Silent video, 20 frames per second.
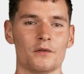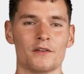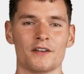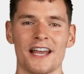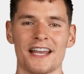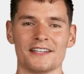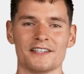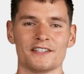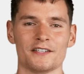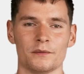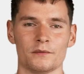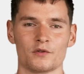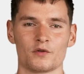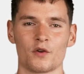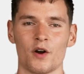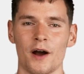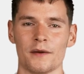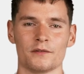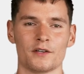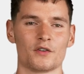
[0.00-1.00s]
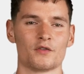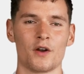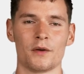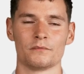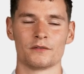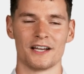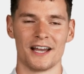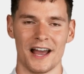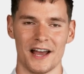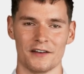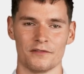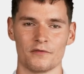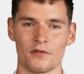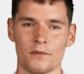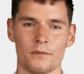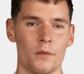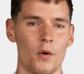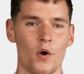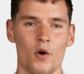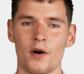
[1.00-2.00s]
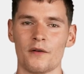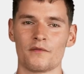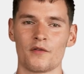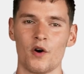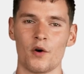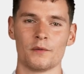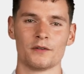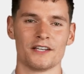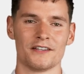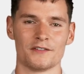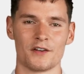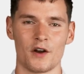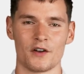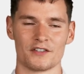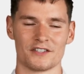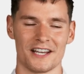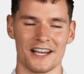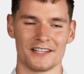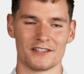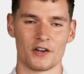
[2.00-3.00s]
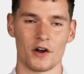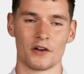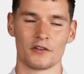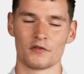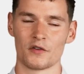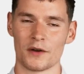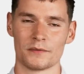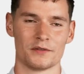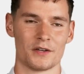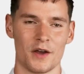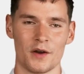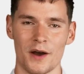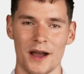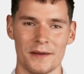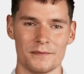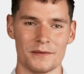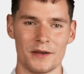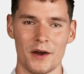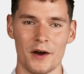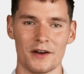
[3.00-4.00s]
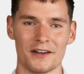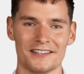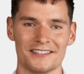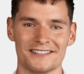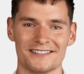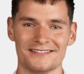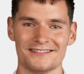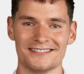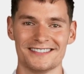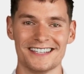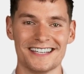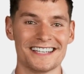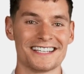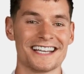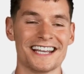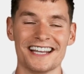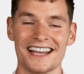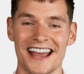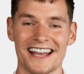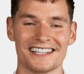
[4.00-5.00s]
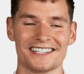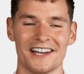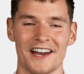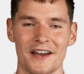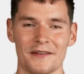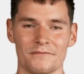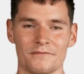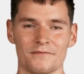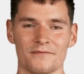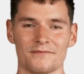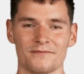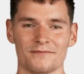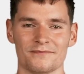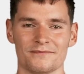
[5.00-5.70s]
forget to subscribe to KryptoLad for more informative content on crypto and beyond. See you next time.